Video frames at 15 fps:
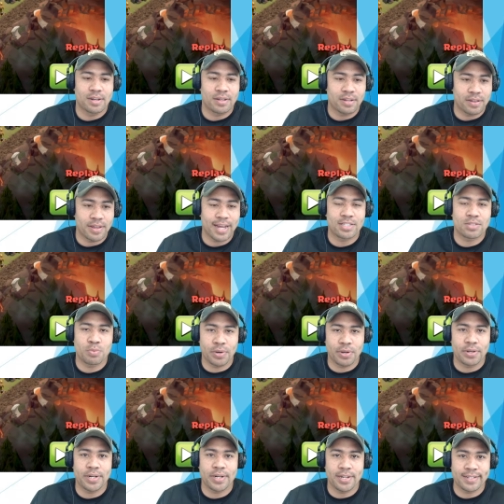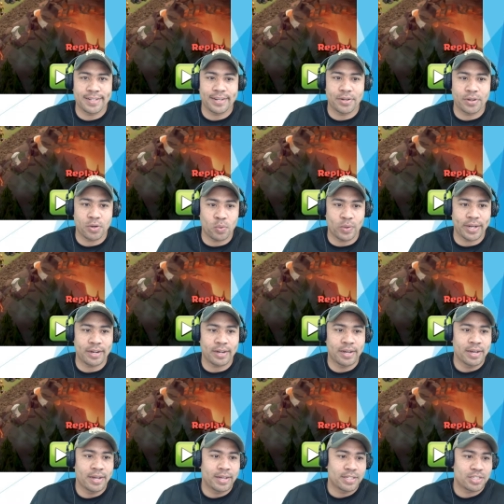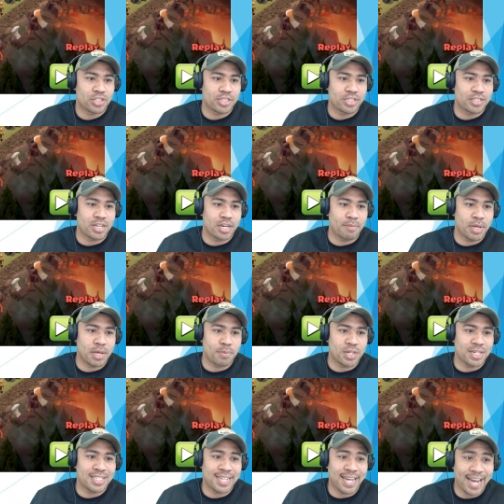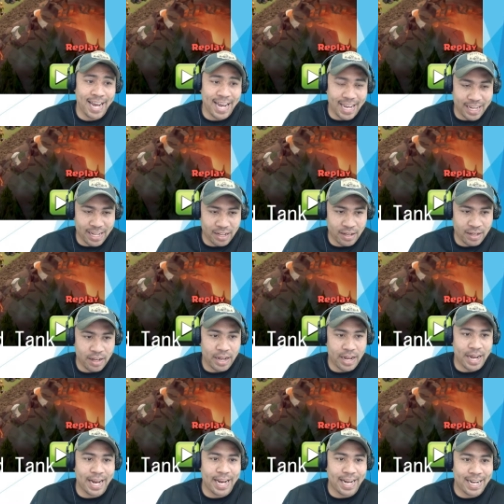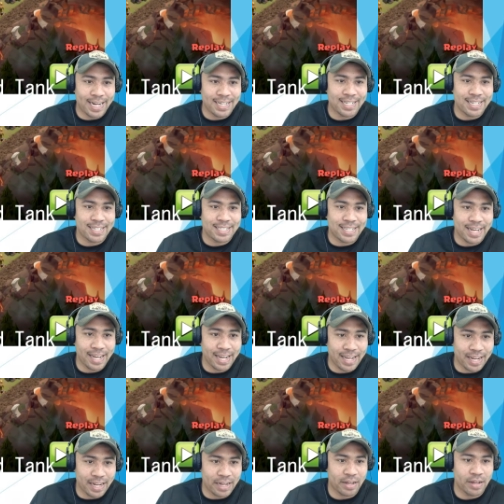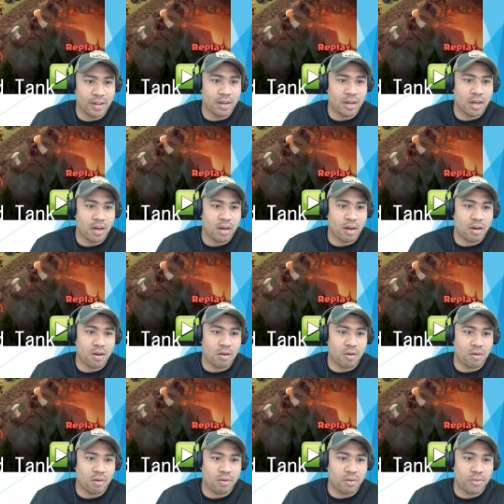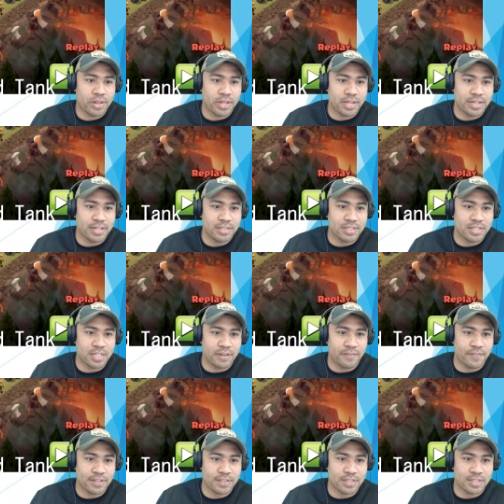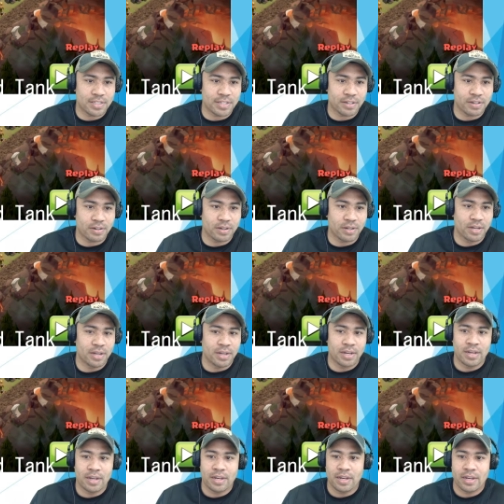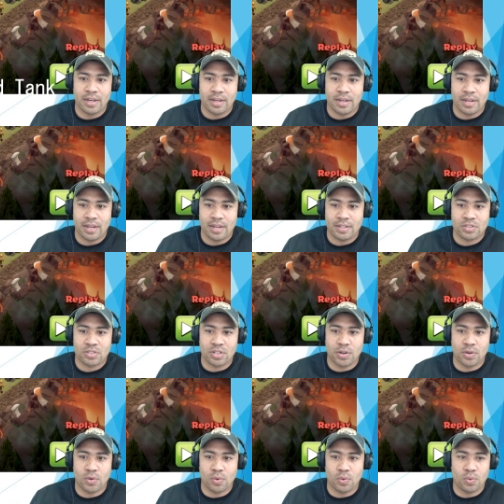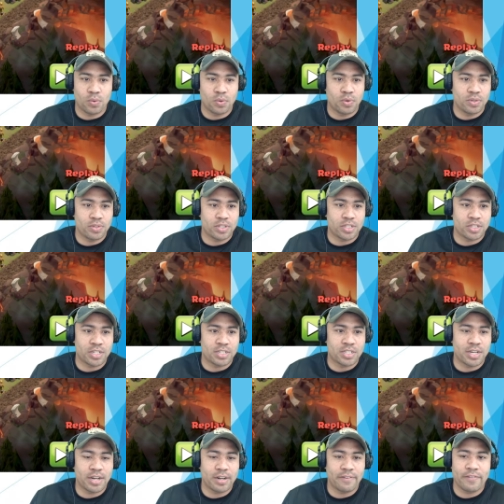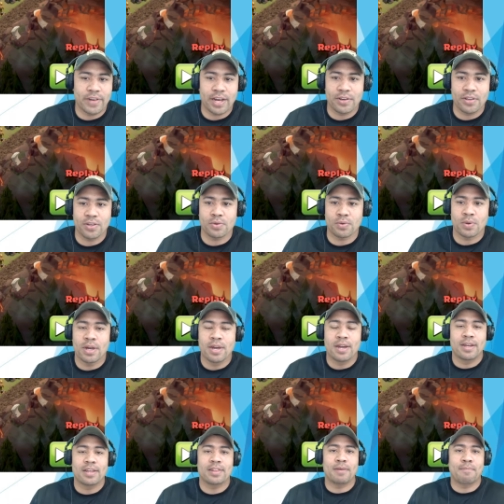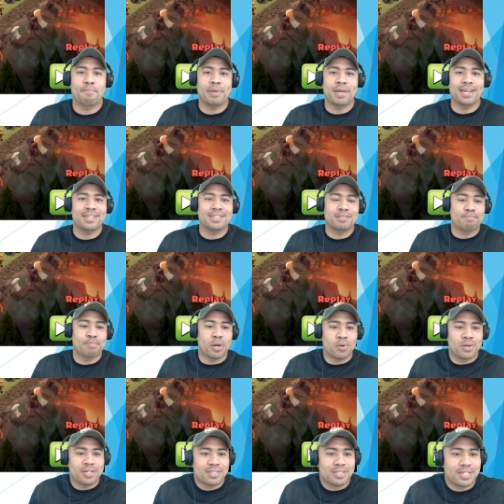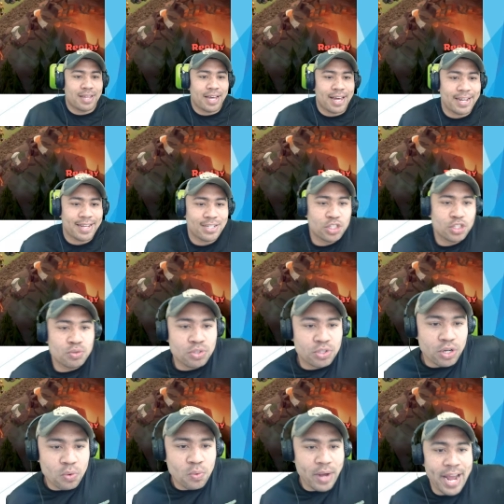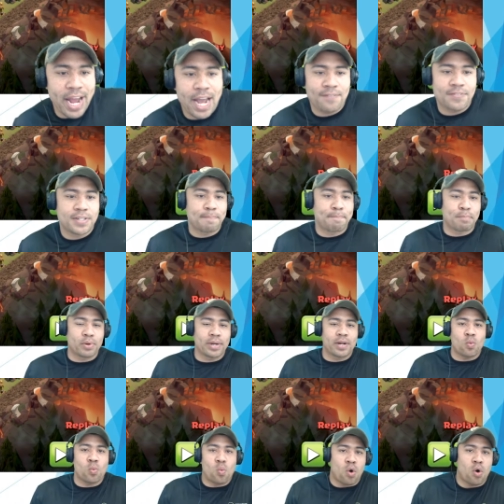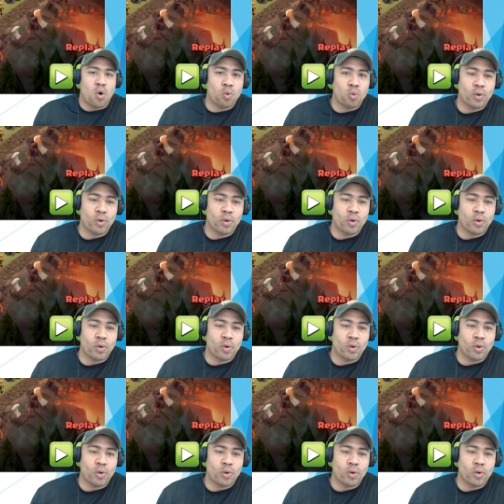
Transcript: that's where you need to take your queen. She's going to be able to take and tank all these defenses here. So just a ton of value. The biggest bonus to that is you don't have to bring wall